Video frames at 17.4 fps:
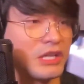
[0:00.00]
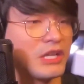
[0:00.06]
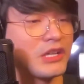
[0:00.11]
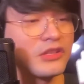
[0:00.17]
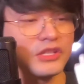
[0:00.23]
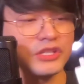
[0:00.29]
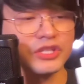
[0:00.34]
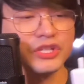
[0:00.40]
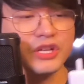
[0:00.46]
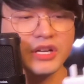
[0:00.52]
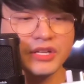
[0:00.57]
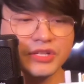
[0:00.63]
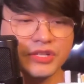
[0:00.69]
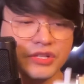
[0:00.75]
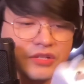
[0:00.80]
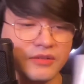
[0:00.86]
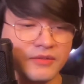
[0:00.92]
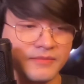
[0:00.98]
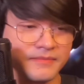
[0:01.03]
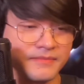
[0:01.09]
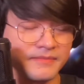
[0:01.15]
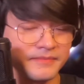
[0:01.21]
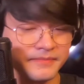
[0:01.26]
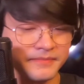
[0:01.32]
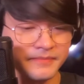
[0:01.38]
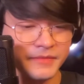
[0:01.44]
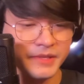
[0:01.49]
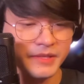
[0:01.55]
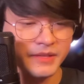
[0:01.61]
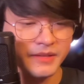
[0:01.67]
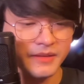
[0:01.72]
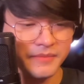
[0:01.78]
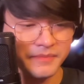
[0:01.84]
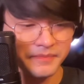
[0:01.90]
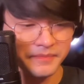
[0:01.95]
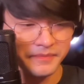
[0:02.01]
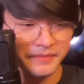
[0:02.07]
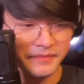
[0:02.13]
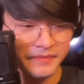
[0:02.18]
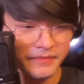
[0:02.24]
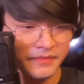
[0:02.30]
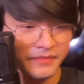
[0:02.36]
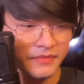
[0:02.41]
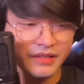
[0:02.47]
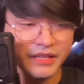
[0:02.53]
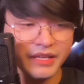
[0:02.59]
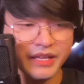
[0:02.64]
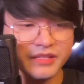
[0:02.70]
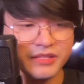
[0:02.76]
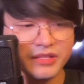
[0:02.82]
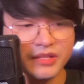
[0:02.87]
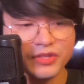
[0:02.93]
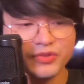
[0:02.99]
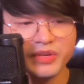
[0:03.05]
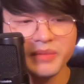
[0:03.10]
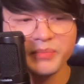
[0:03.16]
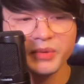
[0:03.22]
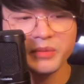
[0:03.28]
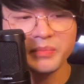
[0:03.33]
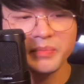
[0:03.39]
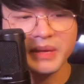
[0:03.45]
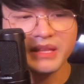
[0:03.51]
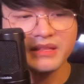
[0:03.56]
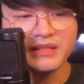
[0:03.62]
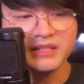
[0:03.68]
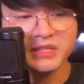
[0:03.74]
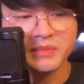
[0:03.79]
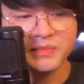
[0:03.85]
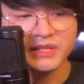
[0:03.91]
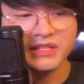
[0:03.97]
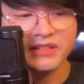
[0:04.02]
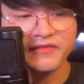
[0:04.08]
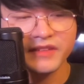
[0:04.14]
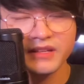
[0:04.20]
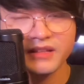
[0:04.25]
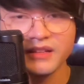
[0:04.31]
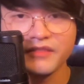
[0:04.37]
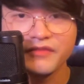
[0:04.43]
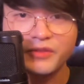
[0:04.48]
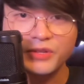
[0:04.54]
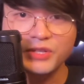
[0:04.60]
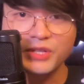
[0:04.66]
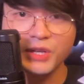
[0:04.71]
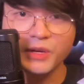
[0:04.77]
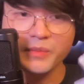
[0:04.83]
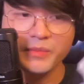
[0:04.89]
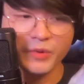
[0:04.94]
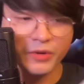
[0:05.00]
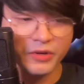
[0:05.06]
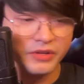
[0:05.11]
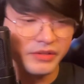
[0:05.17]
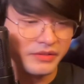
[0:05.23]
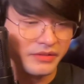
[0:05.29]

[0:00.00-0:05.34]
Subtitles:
the charger. Yep. It's a triple pin specifically for Singapore.